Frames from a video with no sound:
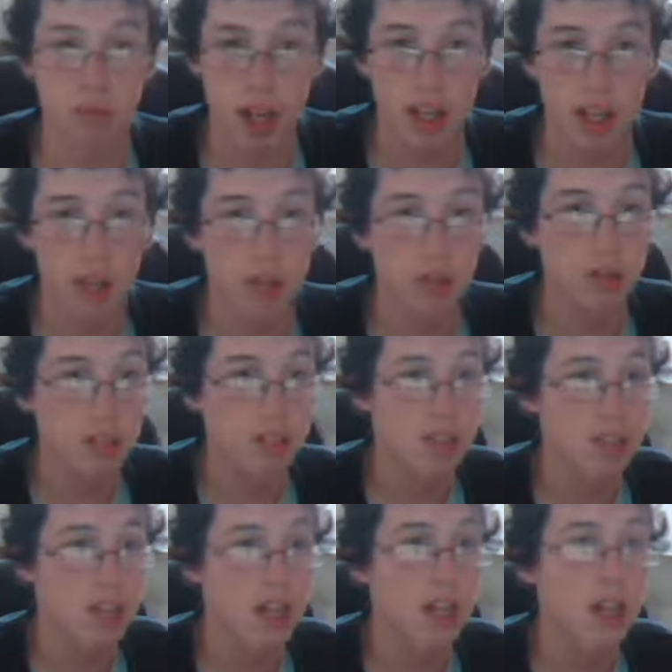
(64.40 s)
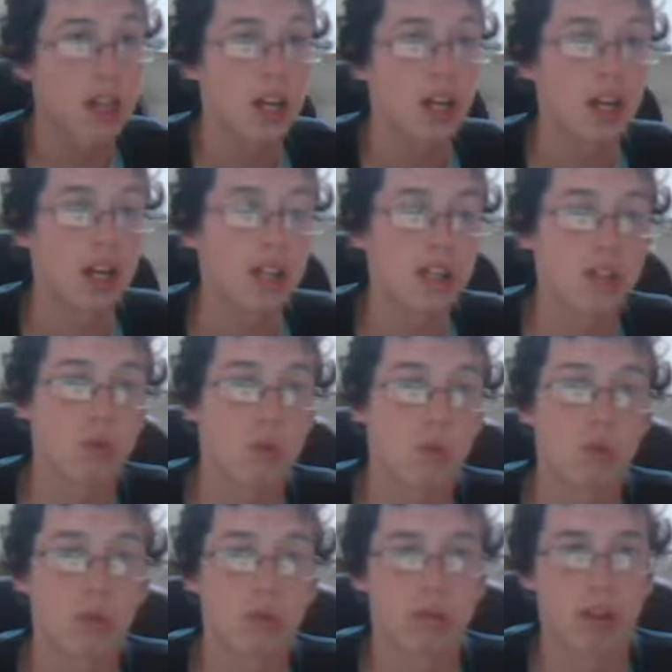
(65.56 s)
Rango, yesterday. I
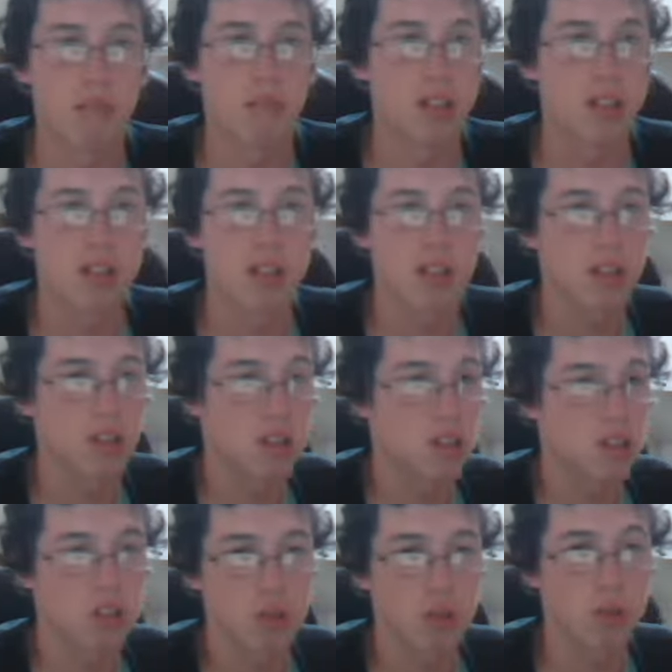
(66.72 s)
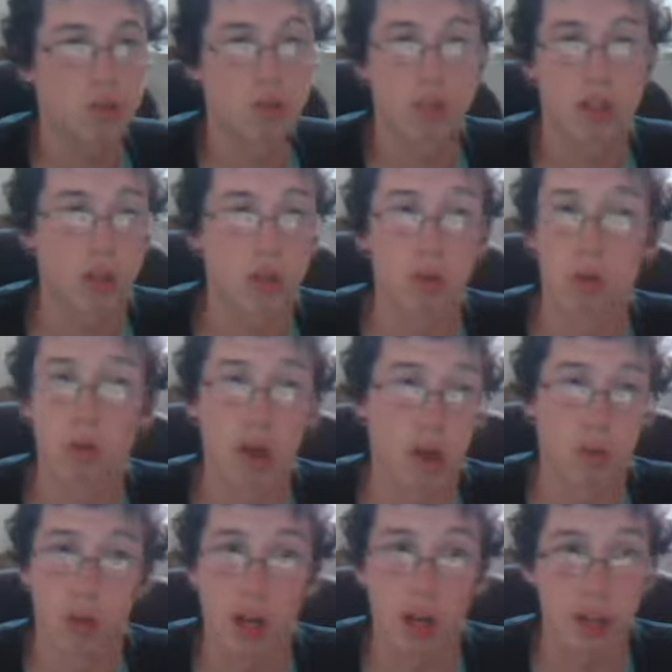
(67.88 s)
saw number 6, True Grit, quite a
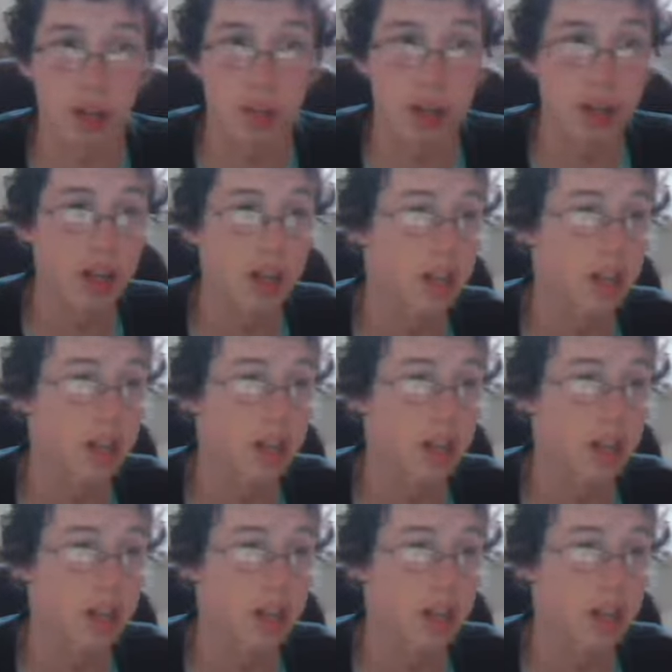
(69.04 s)
while back.